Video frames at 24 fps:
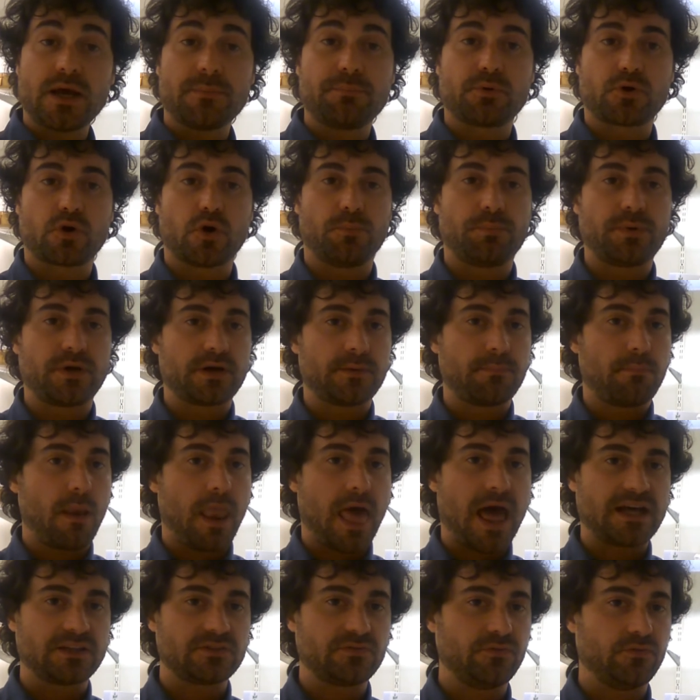in a proper
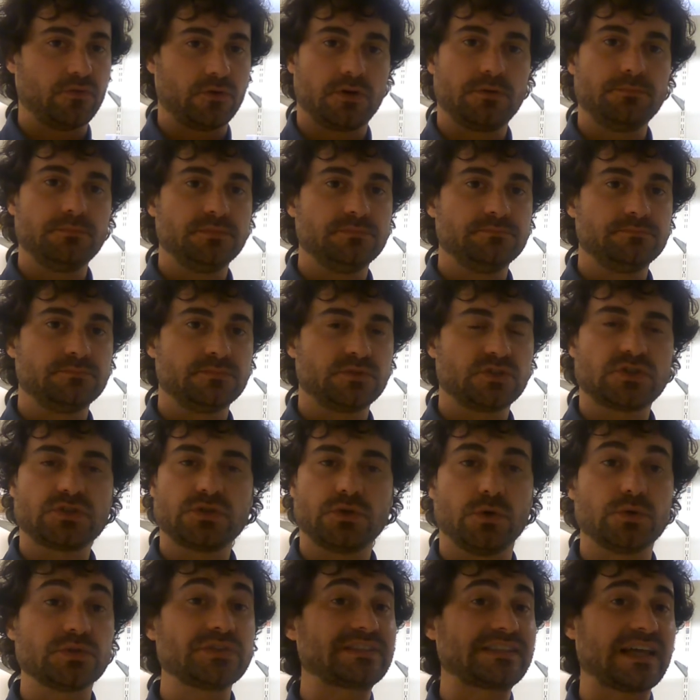platform,
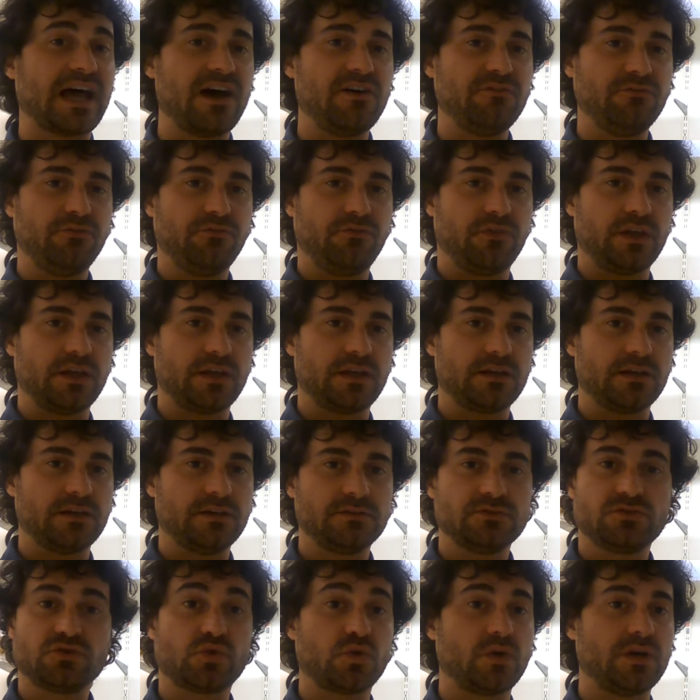so something
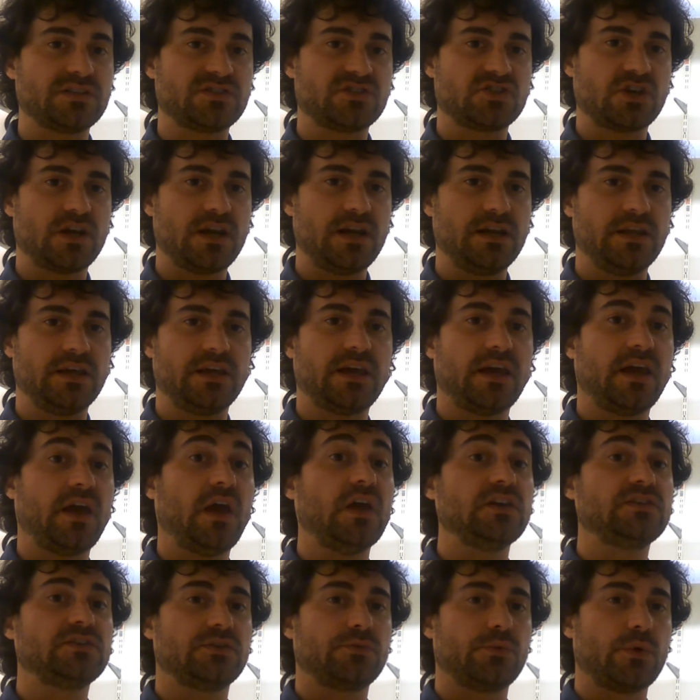transgenic,
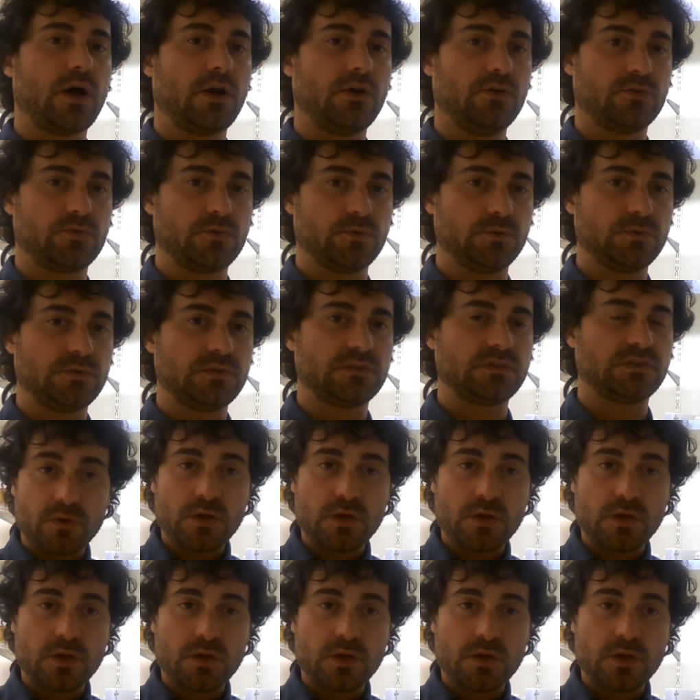heterologous,